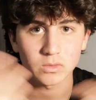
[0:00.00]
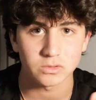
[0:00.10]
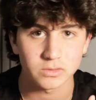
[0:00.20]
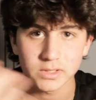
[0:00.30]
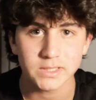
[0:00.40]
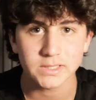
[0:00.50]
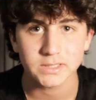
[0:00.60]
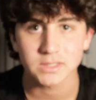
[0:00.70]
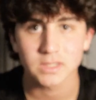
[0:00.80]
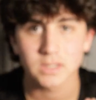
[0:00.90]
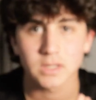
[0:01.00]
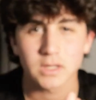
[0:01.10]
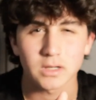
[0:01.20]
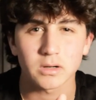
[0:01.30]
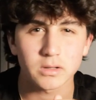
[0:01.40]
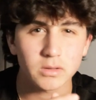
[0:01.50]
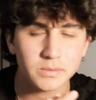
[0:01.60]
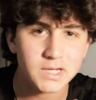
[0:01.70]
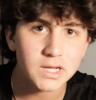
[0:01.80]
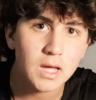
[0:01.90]
will do this. You know what
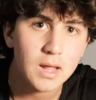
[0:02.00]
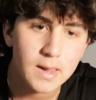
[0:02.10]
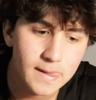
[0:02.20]
I'm saying?